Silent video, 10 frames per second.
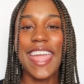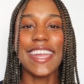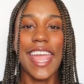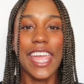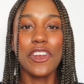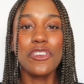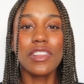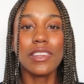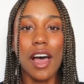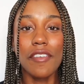And
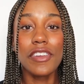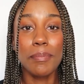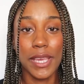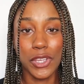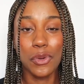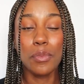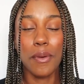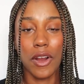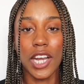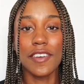haters love to pick you
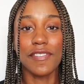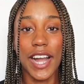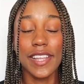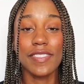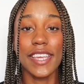apart and find